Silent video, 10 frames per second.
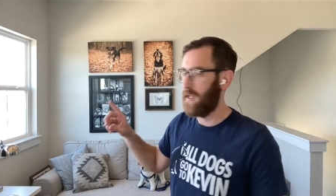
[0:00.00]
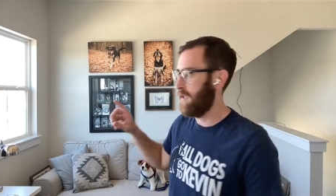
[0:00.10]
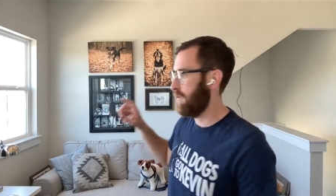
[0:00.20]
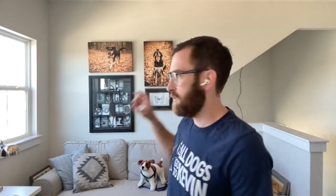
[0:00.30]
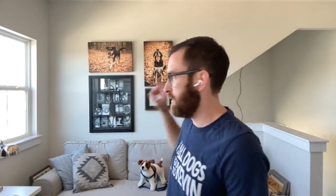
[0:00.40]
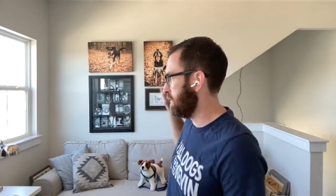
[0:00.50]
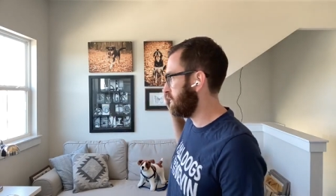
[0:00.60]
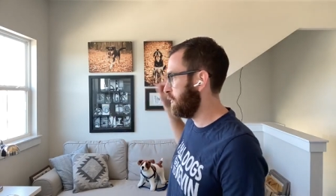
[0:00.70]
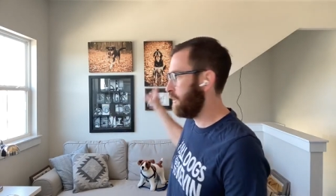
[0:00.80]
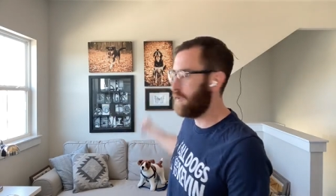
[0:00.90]
and she
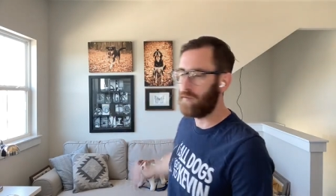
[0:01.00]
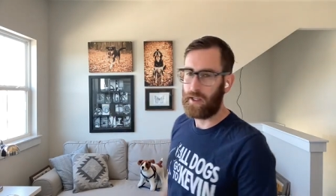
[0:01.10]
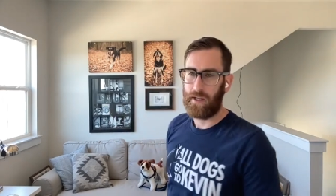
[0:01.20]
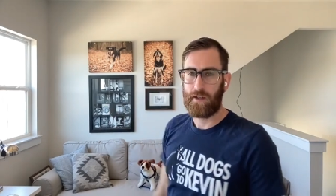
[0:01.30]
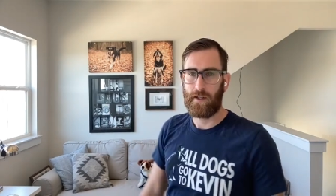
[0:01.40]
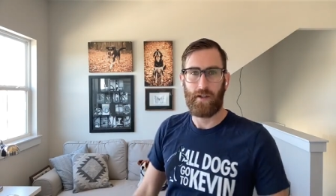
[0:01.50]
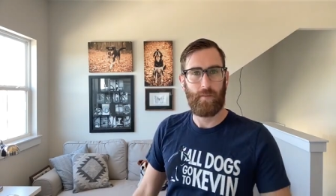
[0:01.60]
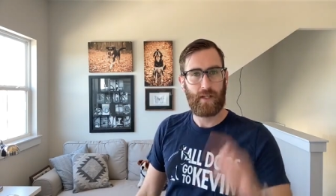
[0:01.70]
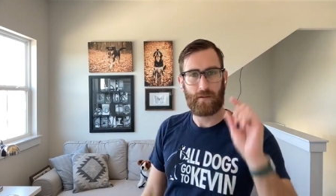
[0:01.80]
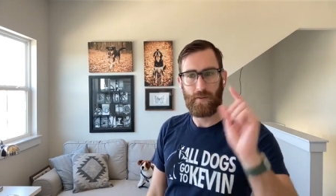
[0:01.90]
is so lovely,
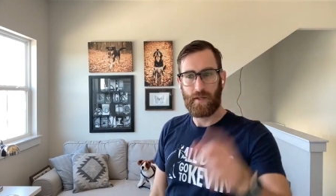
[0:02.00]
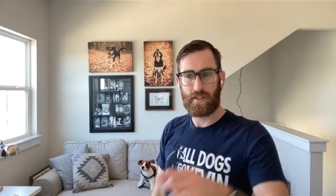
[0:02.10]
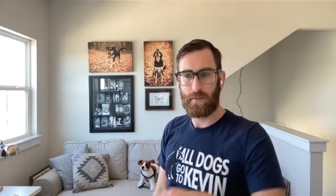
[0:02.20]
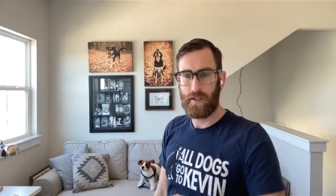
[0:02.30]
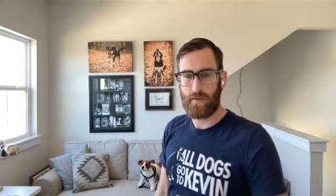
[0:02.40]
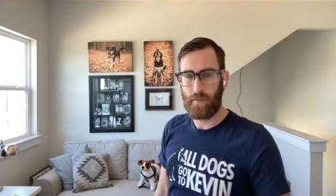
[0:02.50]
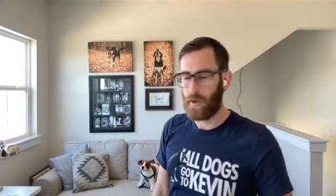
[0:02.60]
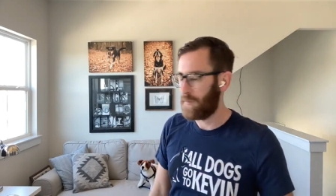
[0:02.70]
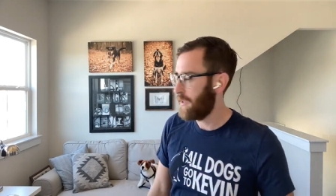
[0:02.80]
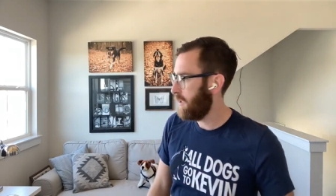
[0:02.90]
and it makes me miss him
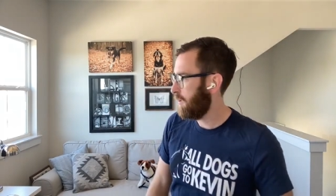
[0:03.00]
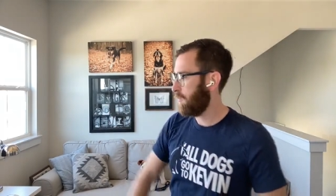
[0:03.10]
even more.